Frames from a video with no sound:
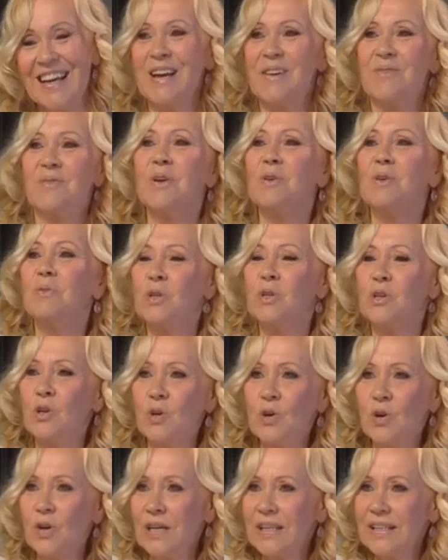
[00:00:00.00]
We were
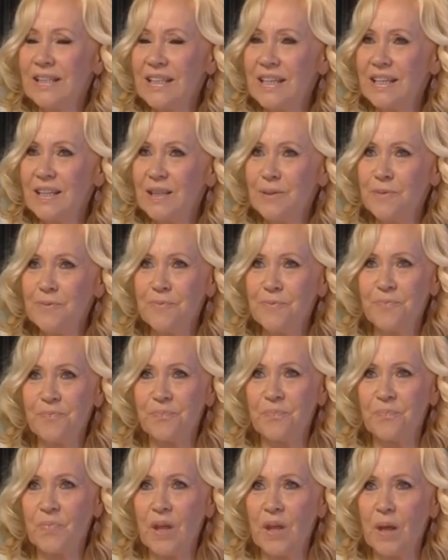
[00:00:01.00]
called
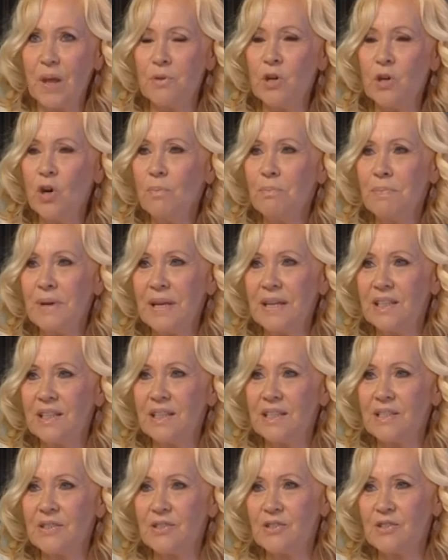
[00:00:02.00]
Björn,
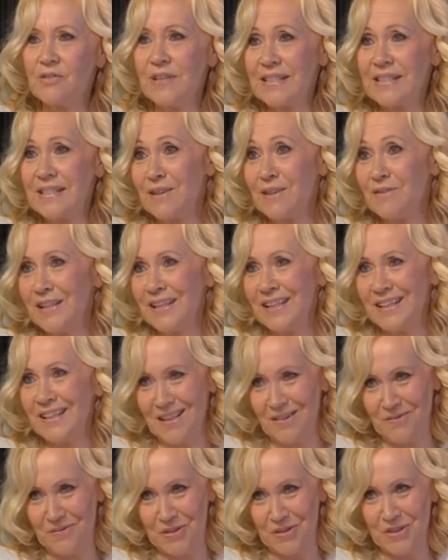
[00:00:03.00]
Benny and Svenska
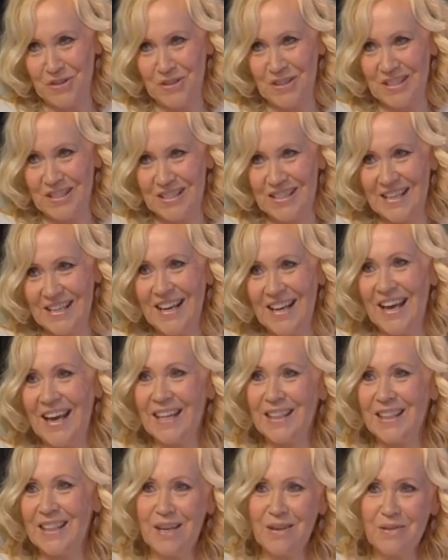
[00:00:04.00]
Flicka first.
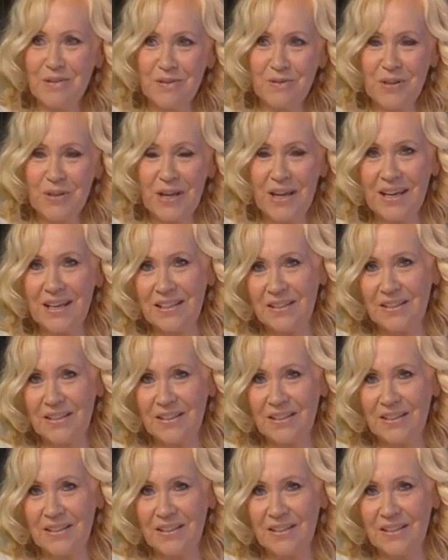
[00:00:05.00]
And then we had